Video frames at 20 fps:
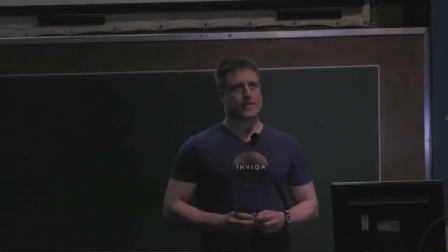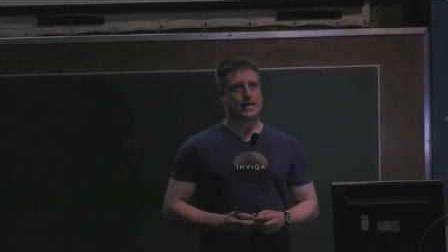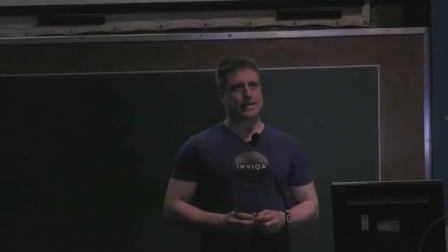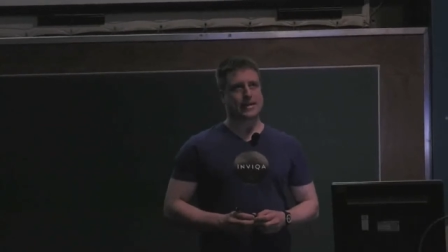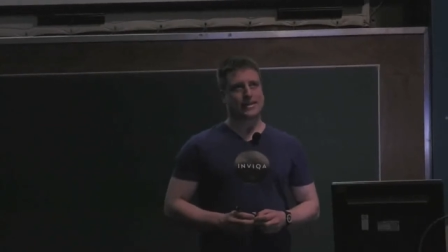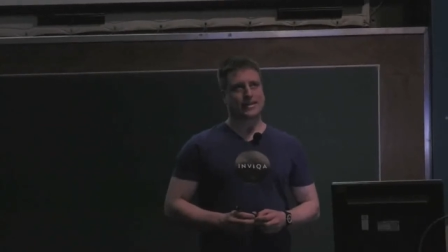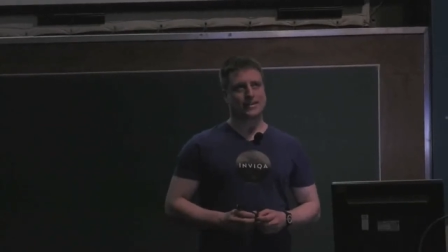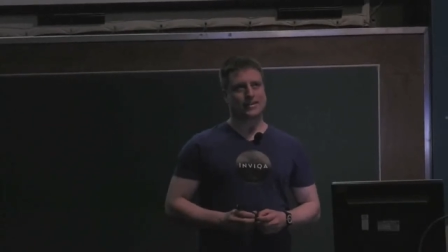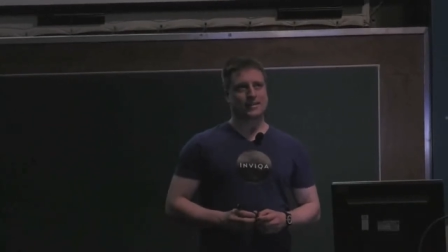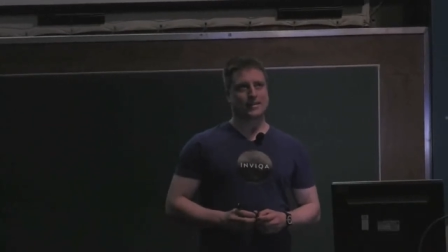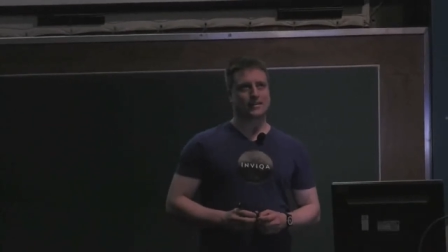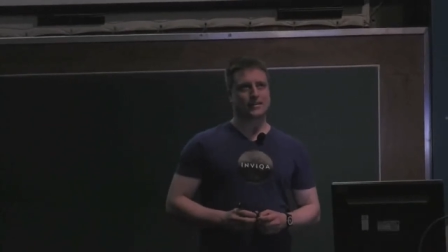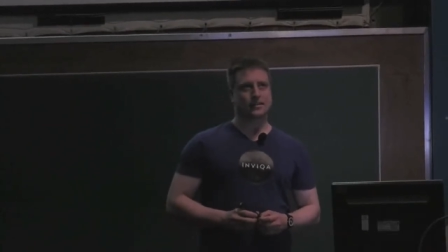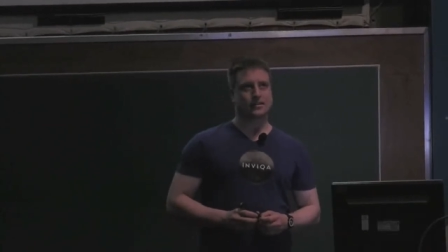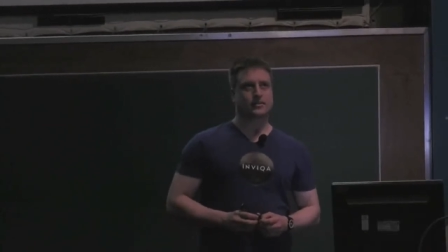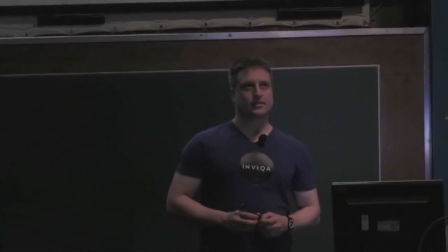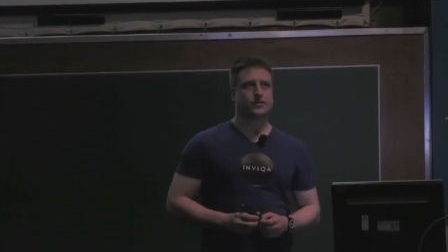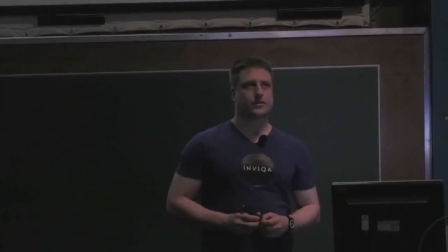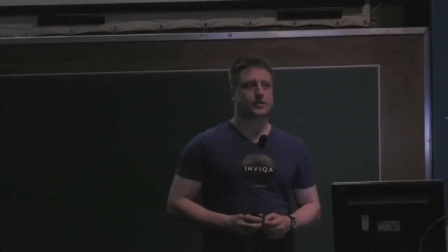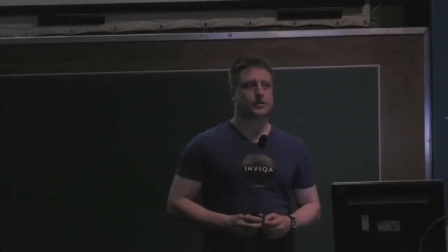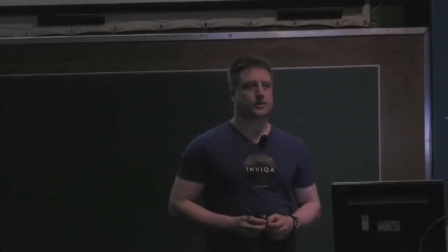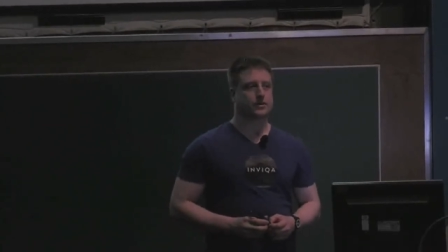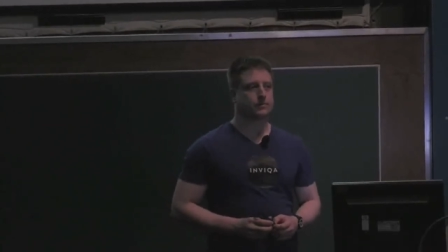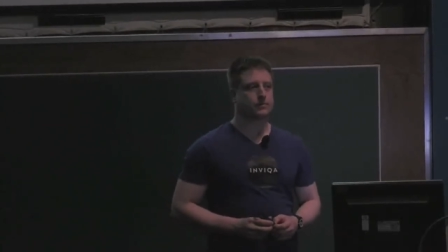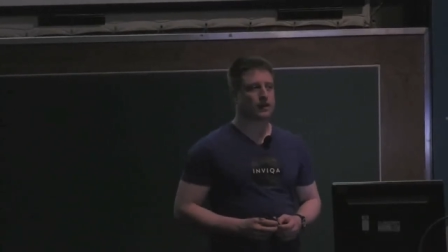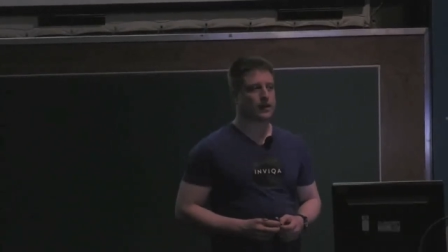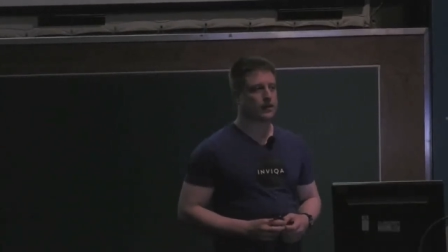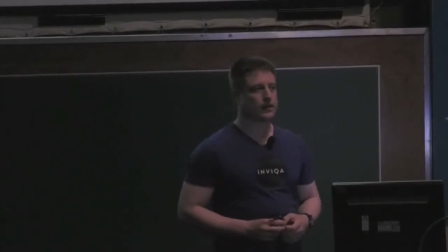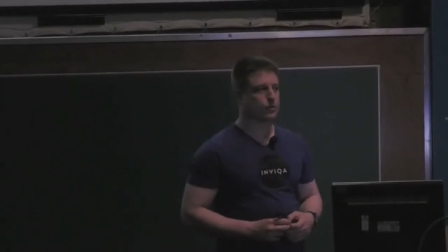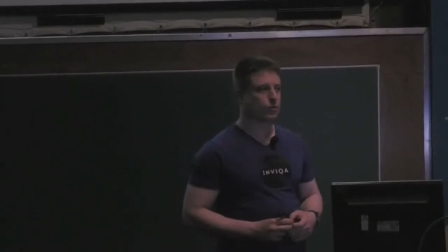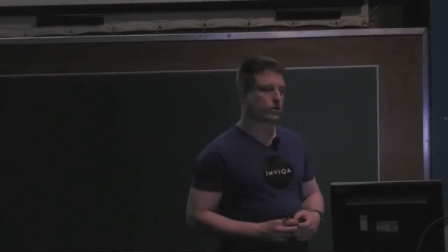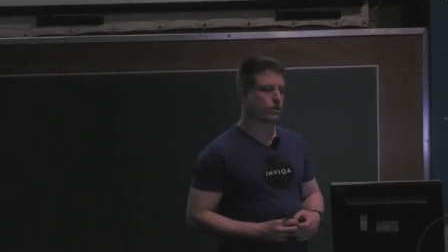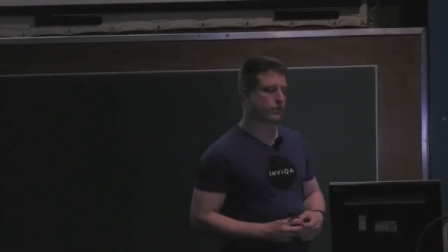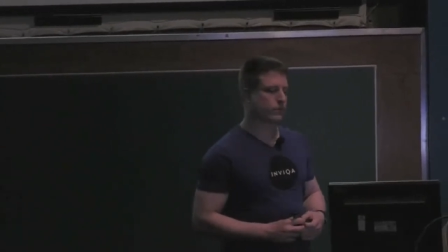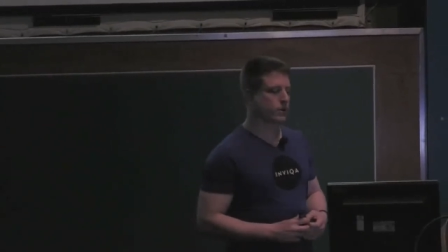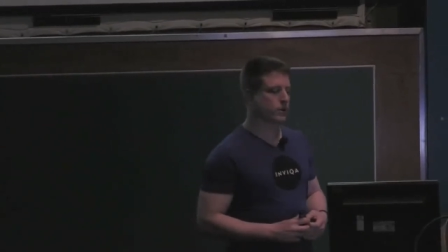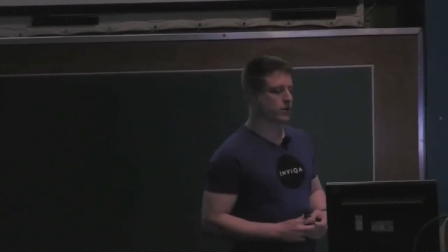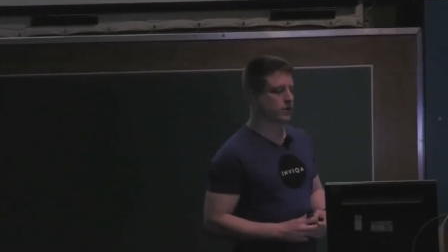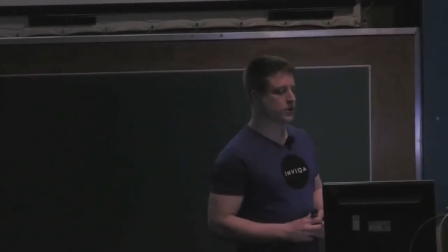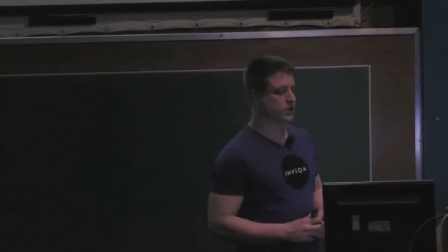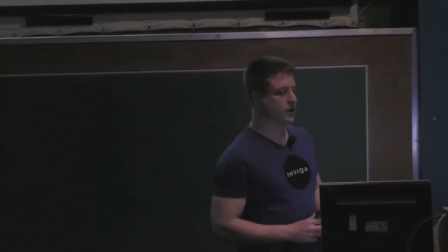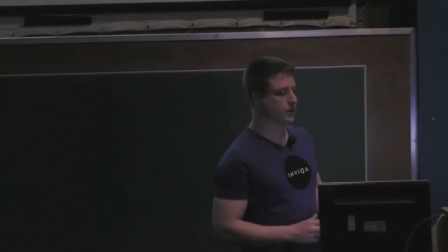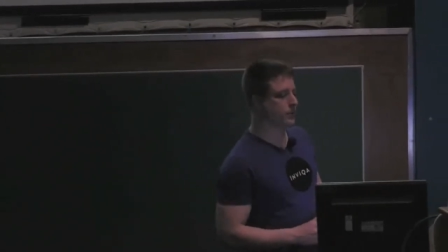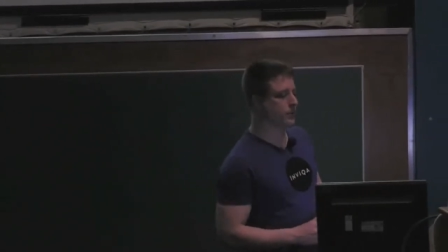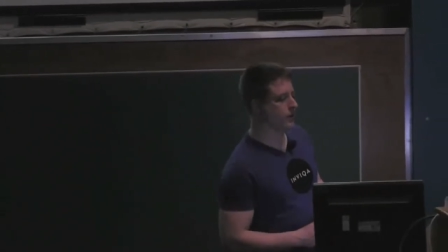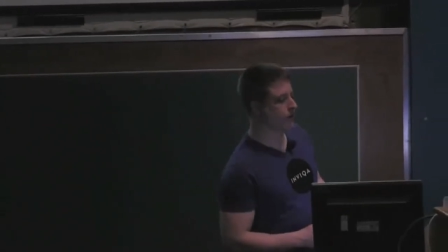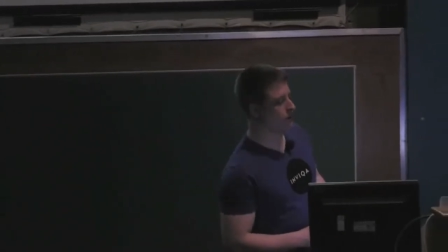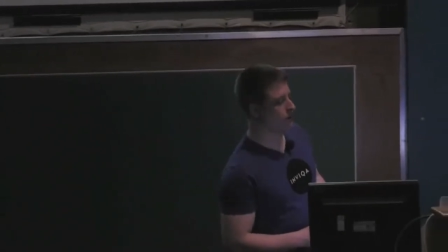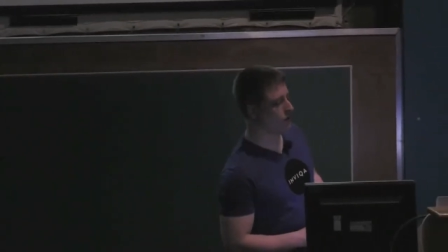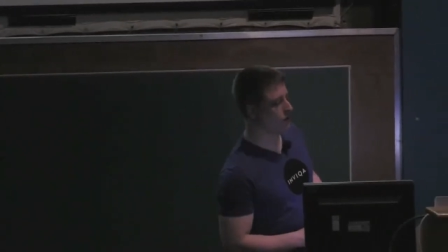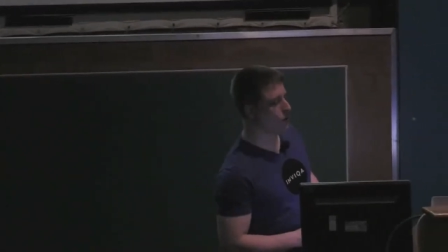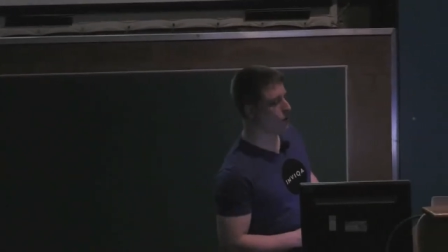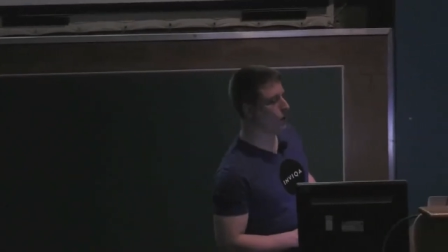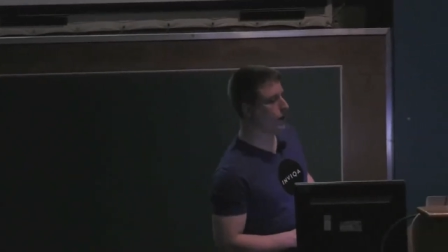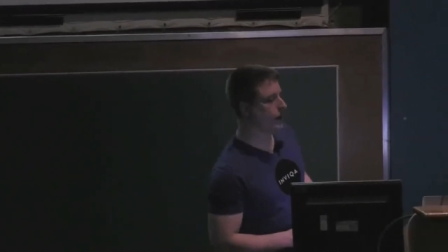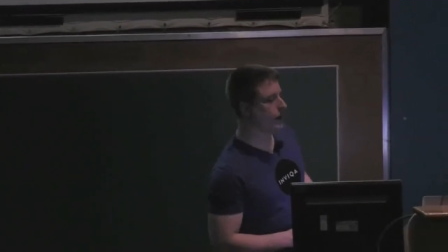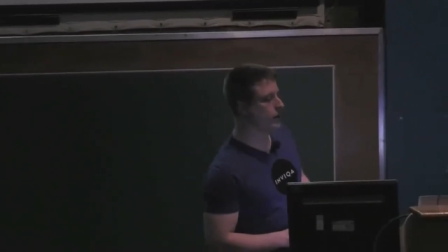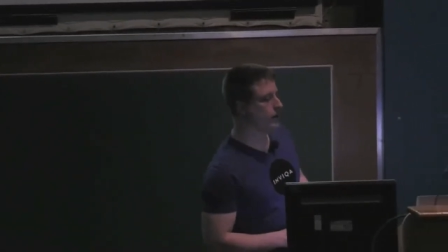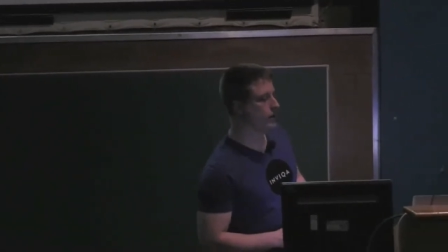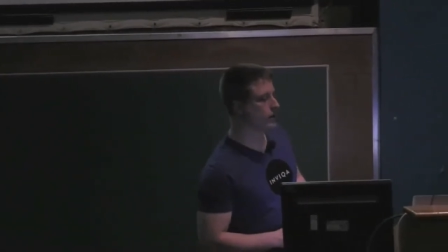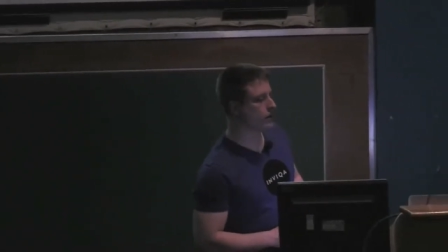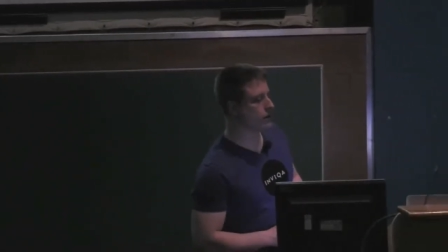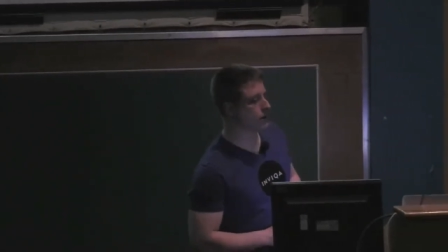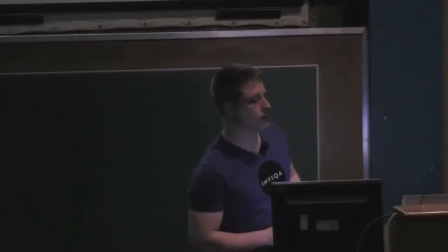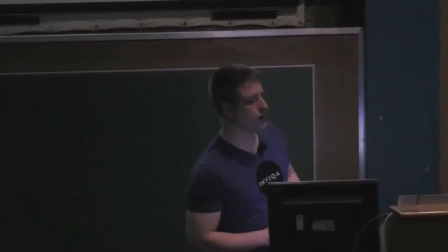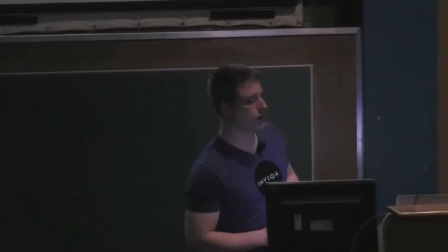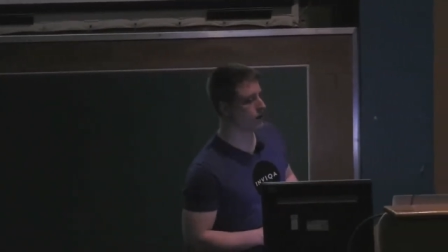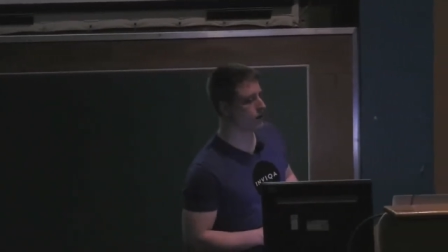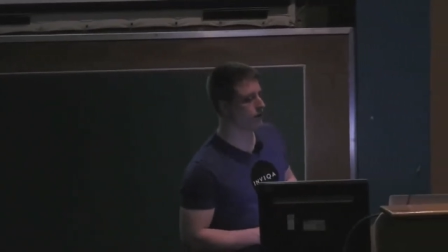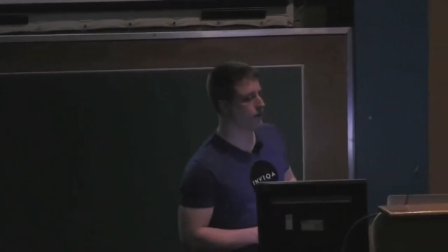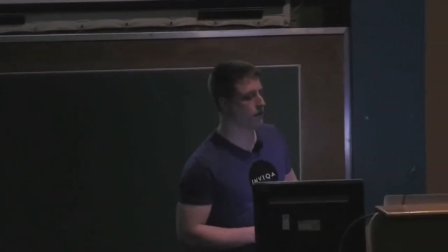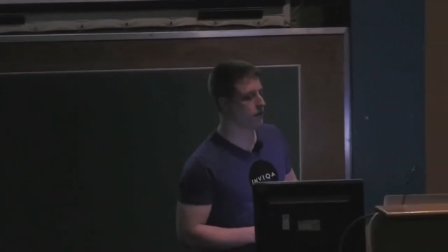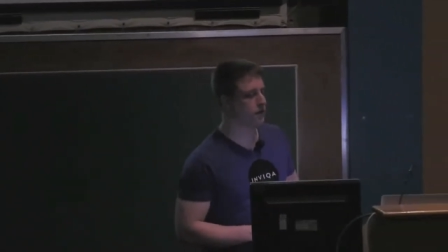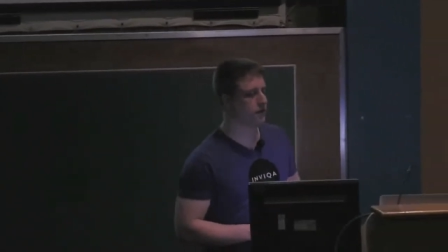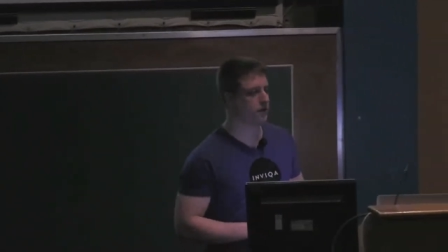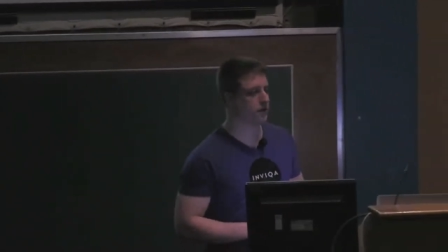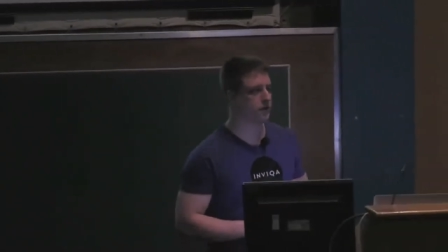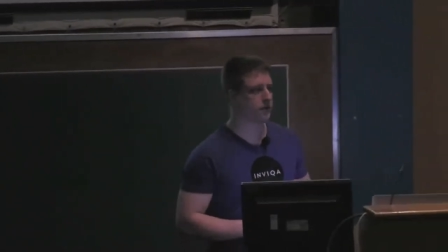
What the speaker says: it is easier to explain what a merge commit is doing if you